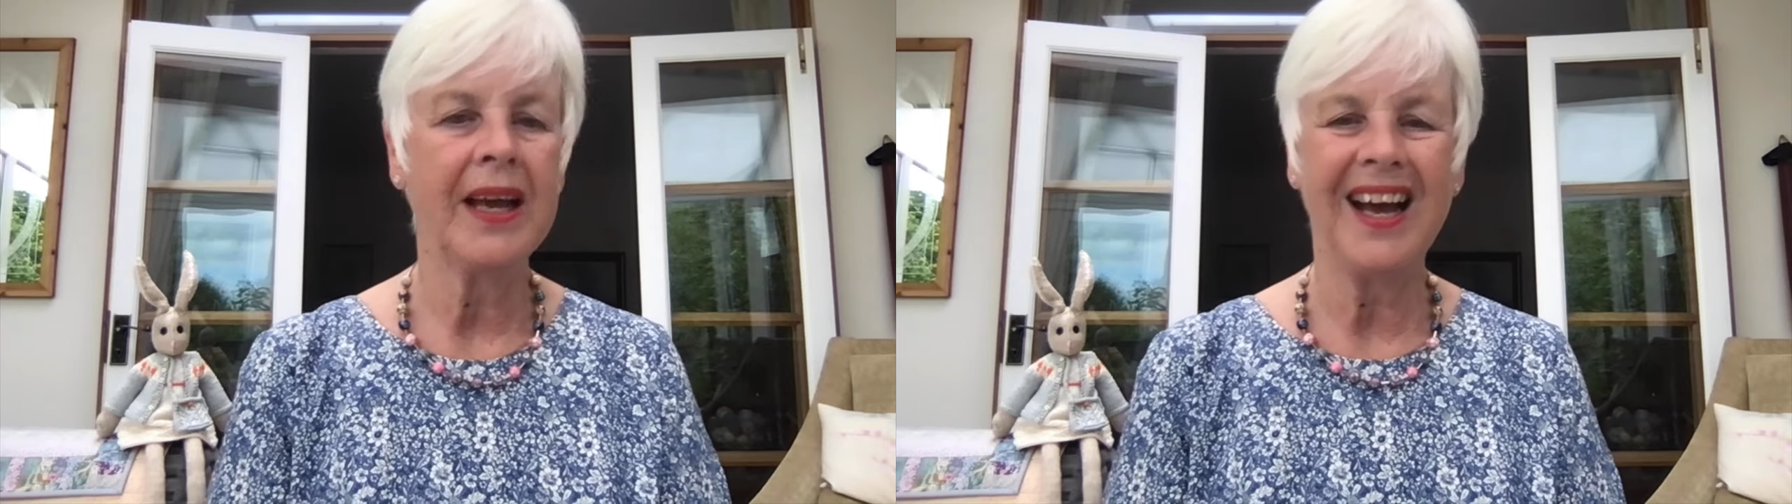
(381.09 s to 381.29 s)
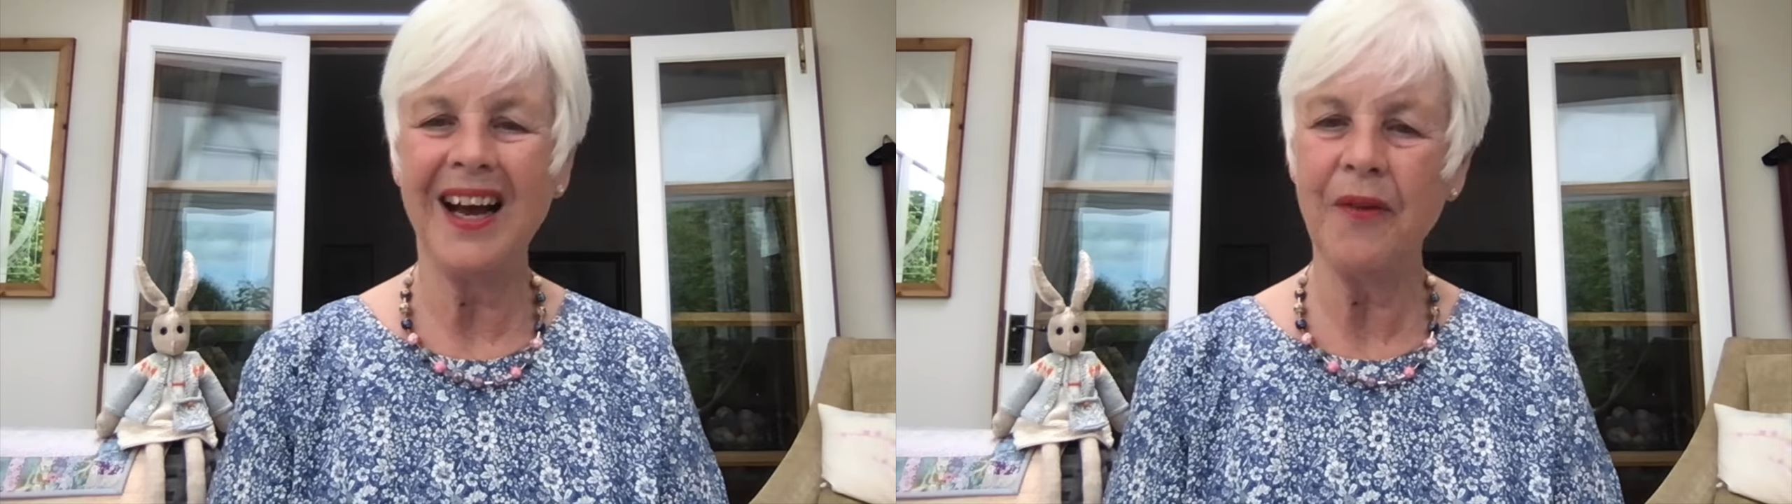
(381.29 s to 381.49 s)

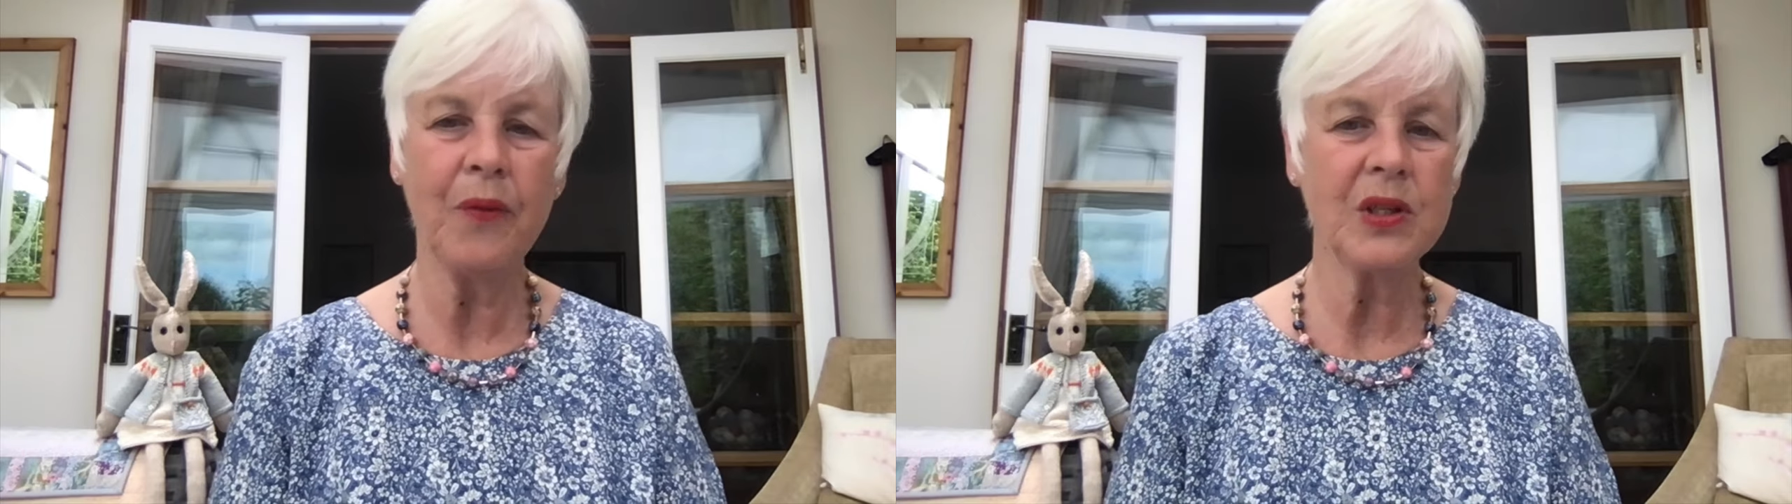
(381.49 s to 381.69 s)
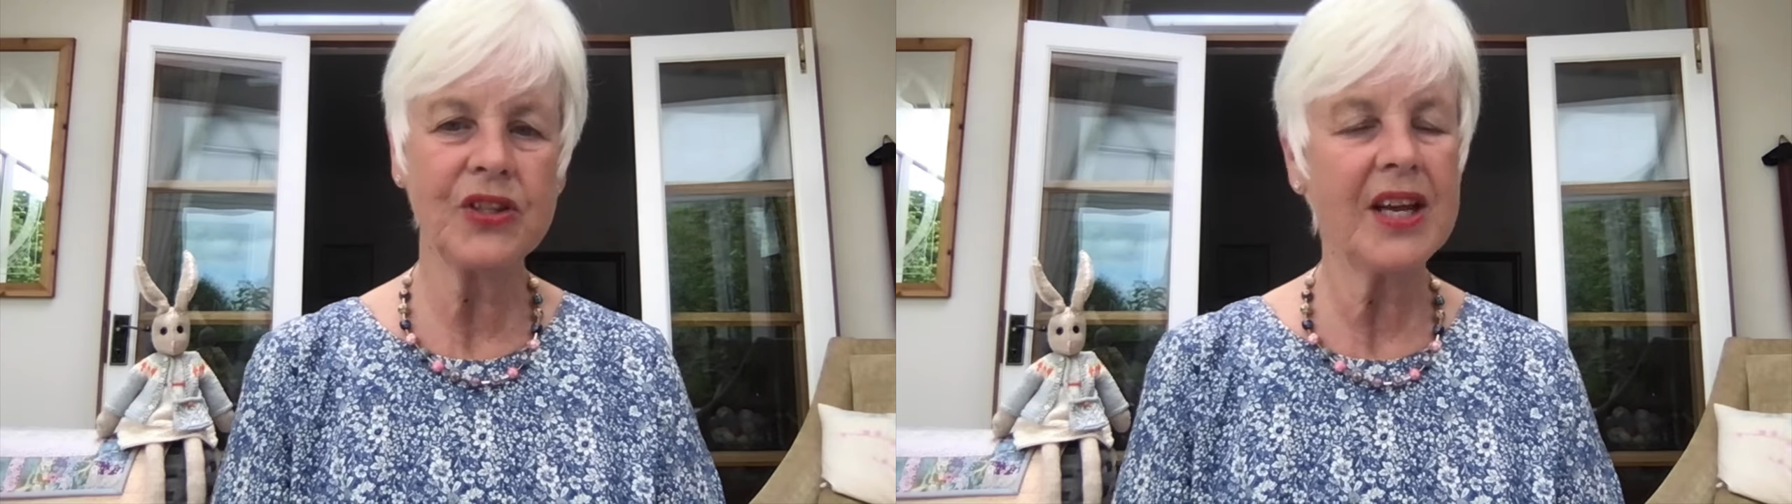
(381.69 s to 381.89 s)
I
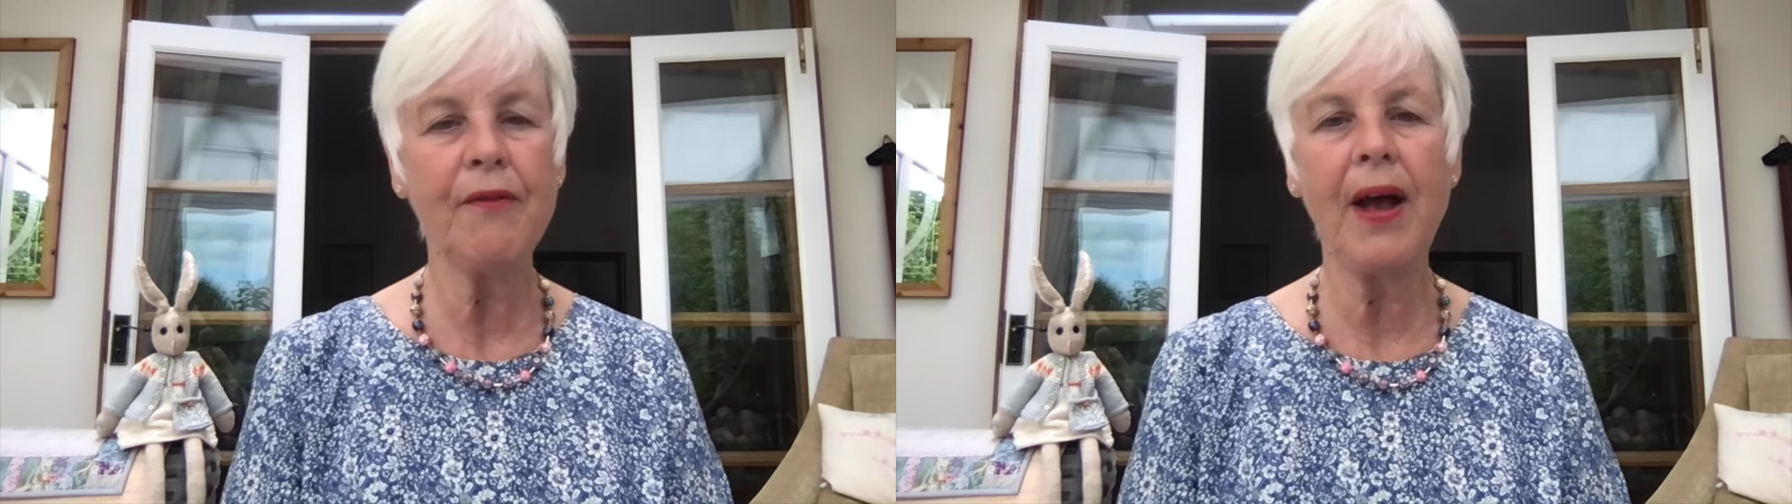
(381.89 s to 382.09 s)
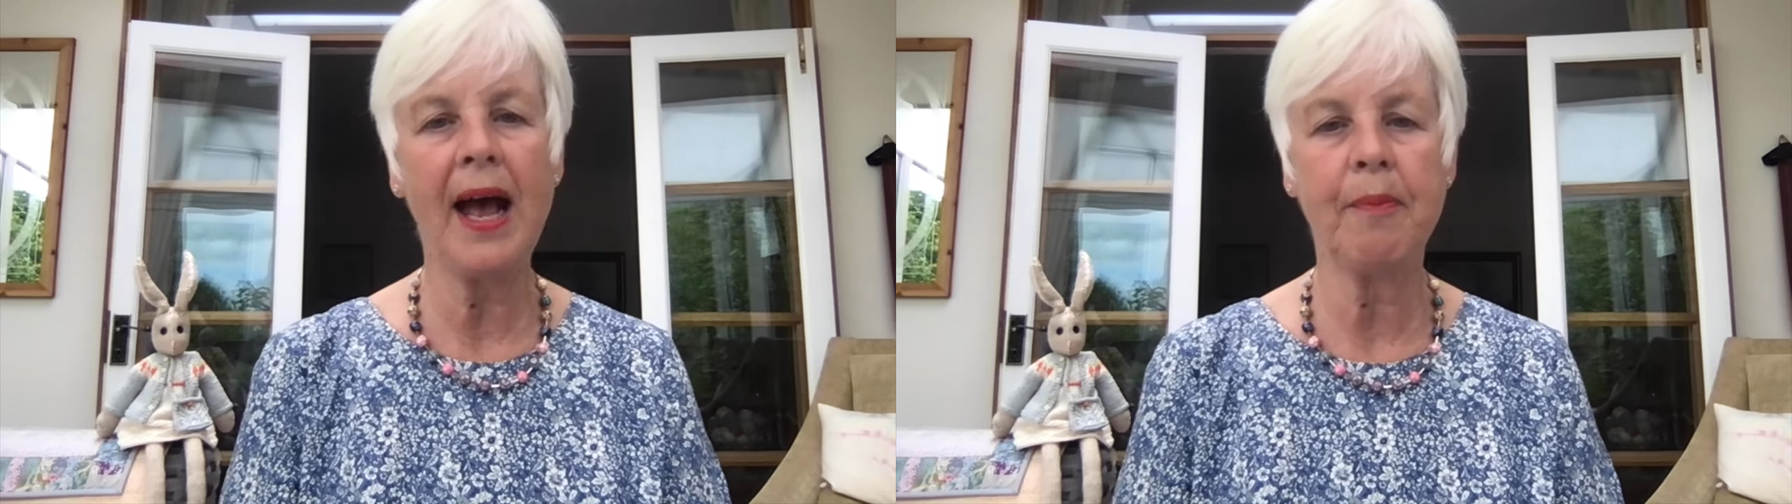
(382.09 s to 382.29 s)
was
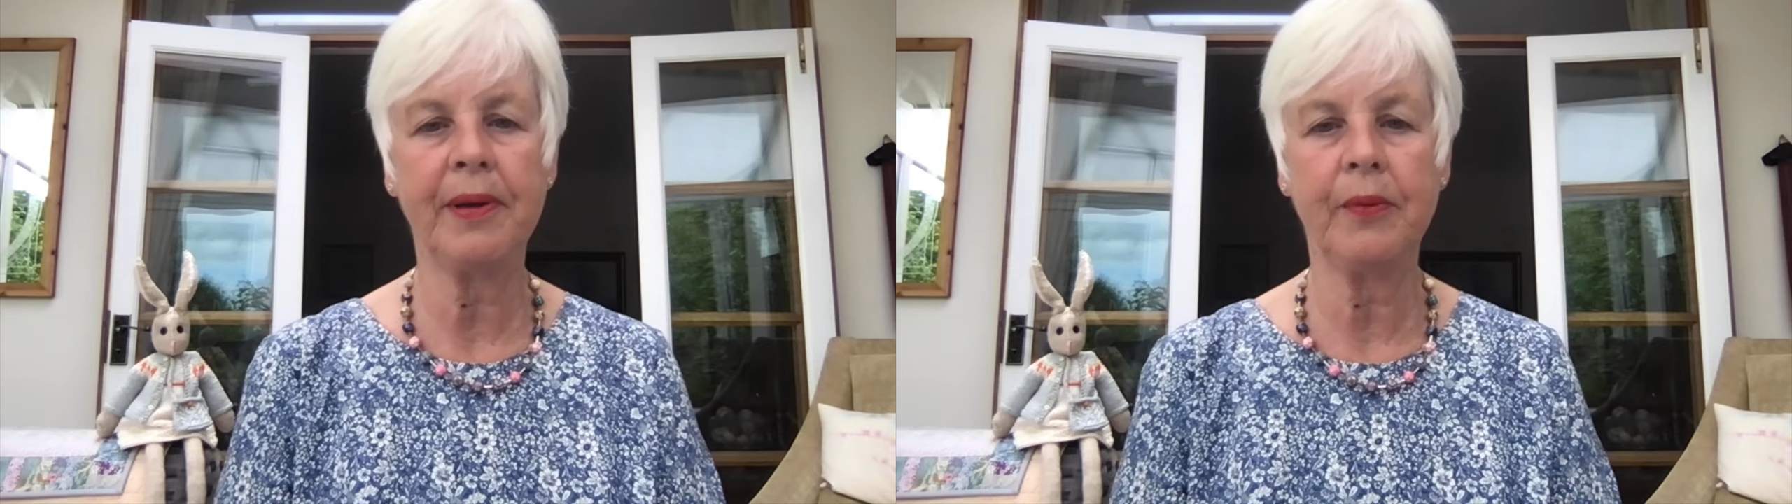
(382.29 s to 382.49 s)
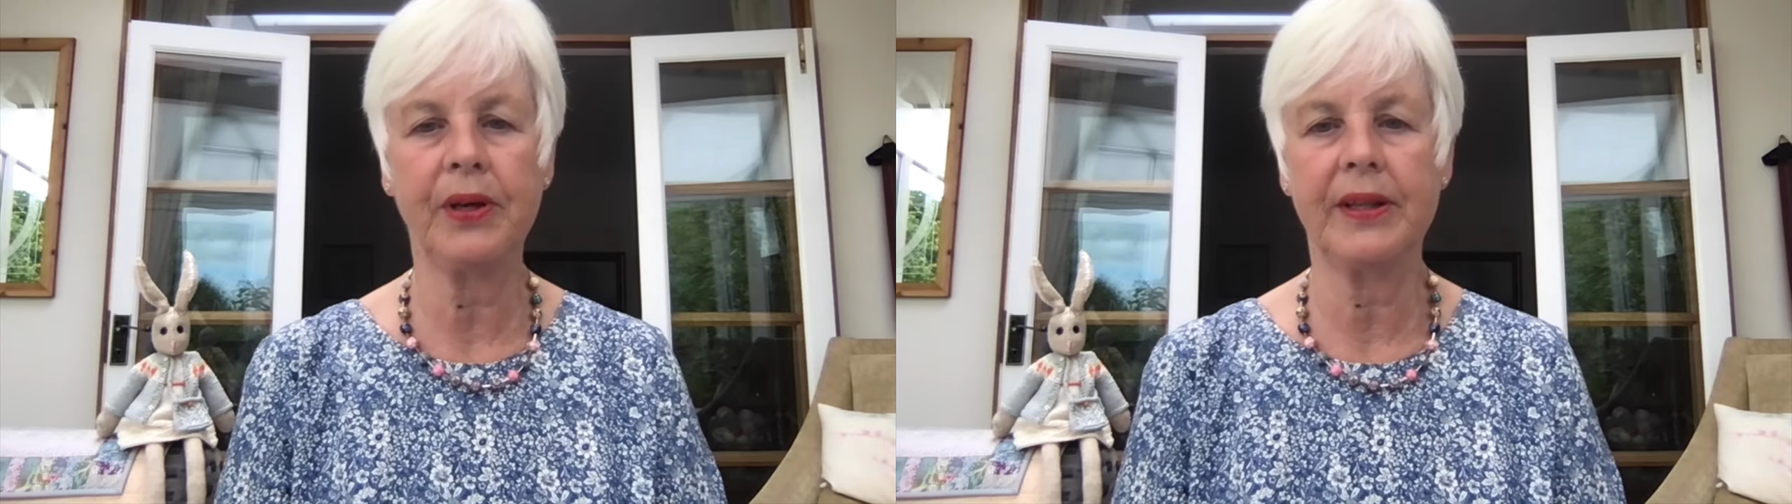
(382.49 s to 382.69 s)
never happy
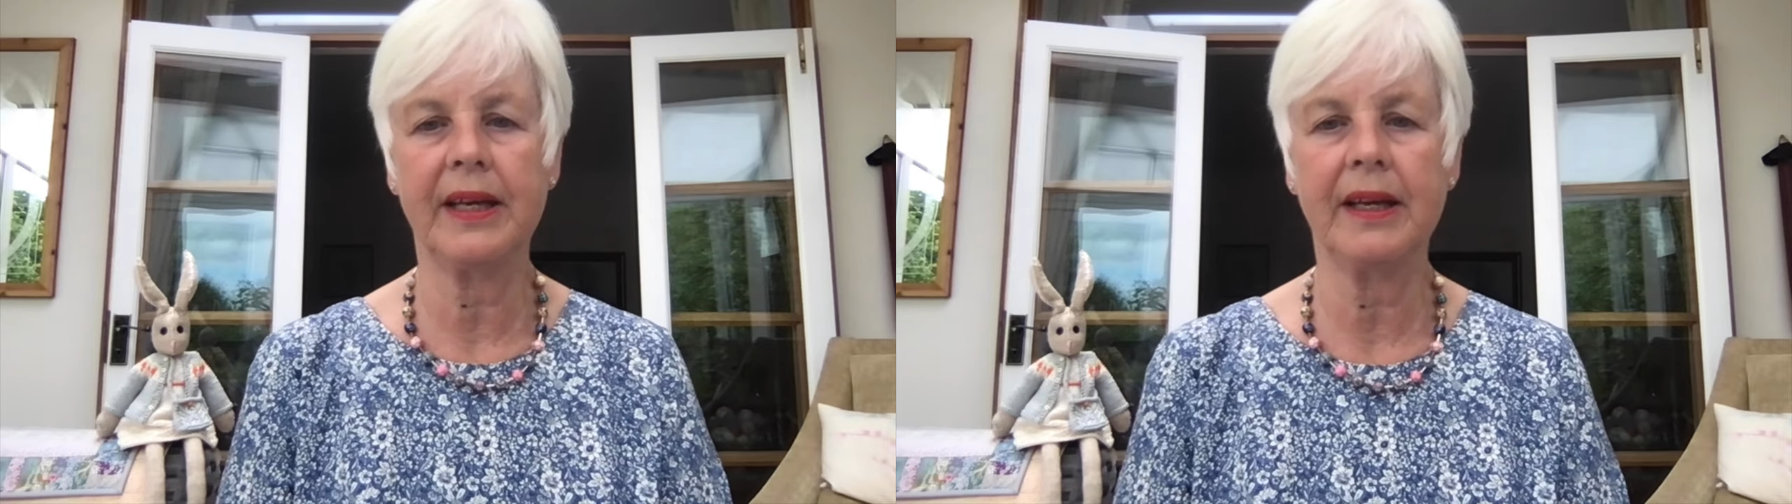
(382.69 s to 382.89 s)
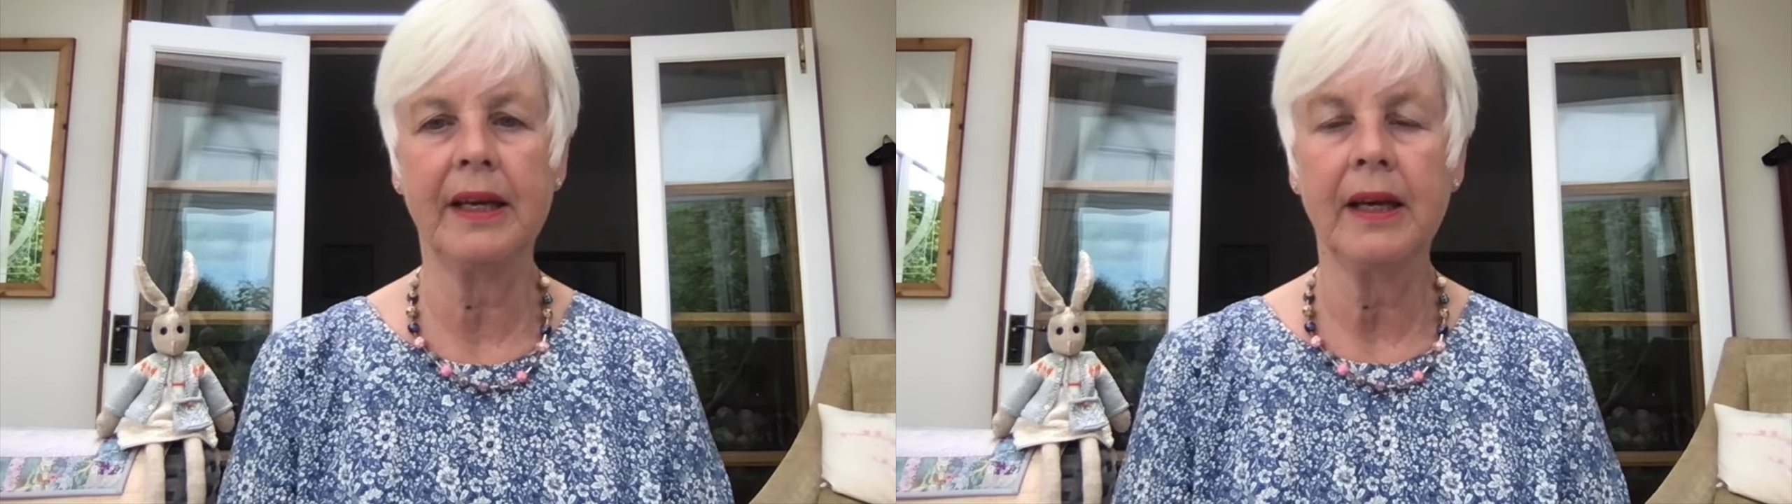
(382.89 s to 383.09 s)
with it.